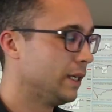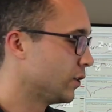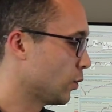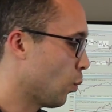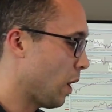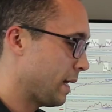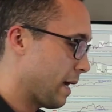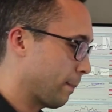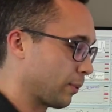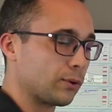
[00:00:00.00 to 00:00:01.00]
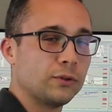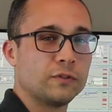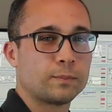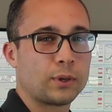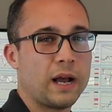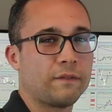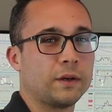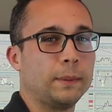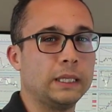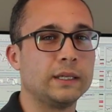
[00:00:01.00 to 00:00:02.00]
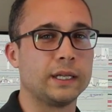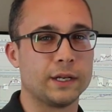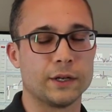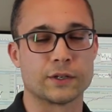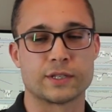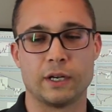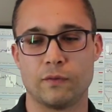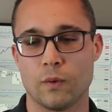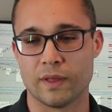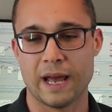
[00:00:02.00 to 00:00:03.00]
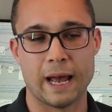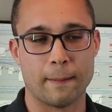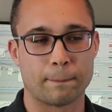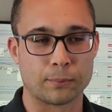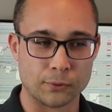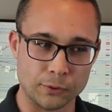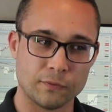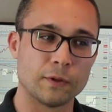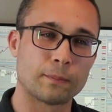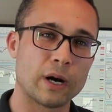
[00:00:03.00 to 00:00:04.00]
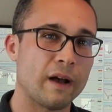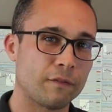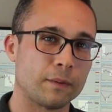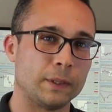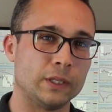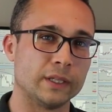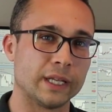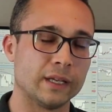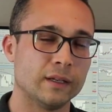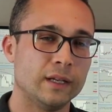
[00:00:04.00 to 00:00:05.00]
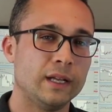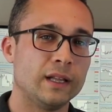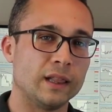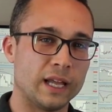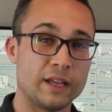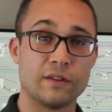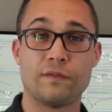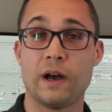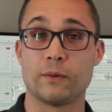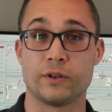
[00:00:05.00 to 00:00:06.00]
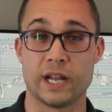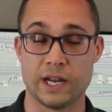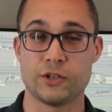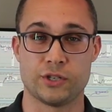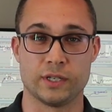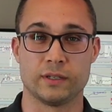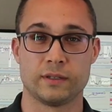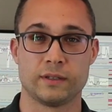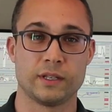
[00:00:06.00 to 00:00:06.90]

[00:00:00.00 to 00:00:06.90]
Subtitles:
So why not prove profitability to yourself with that? Prove the profitability, lay the foundation.